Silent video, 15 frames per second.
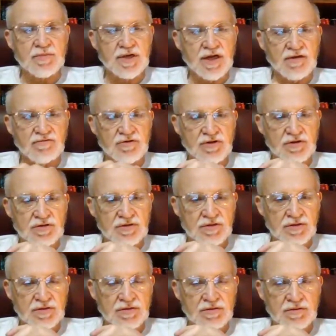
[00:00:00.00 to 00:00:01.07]
Benevolent
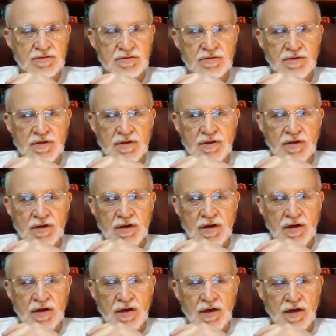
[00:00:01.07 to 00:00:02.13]

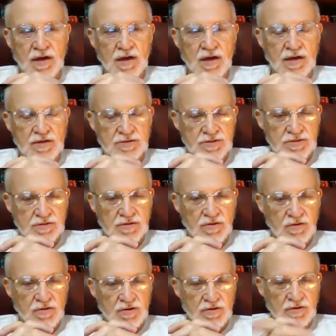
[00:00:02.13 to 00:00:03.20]
uh,
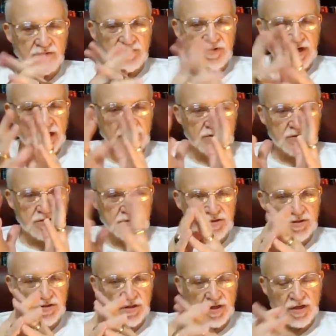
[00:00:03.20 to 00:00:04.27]
Order of
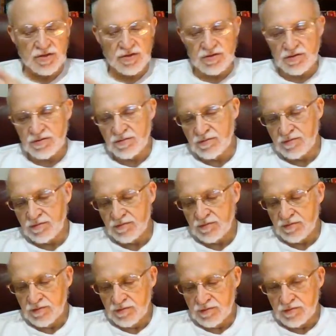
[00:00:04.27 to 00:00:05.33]
Texas, another
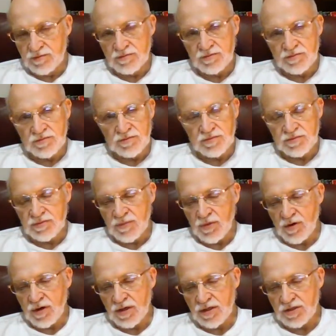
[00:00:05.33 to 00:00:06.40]

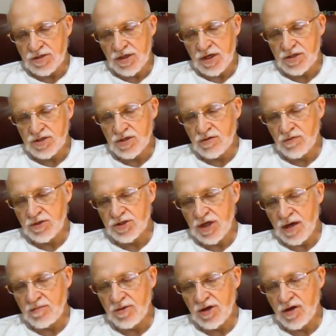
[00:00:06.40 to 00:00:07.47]
organization to which
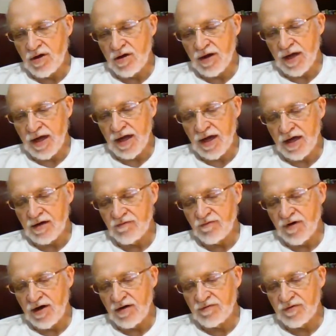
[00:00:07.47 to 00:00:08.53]
I belong. I got
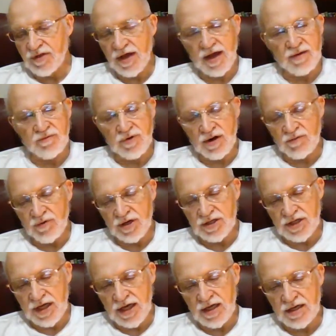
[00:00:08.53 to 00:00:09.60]
involved in that when I went
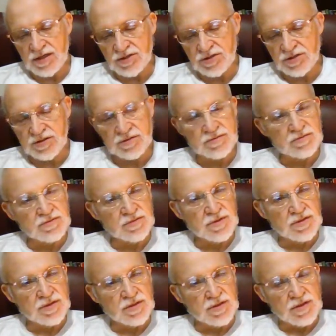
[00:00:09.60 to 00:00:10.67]
to Ennis.
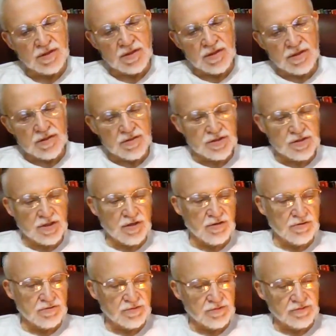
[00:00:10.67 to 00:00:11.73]

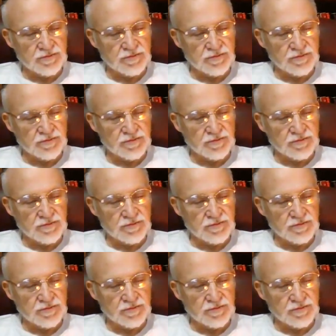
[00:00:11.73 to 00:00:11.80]
So,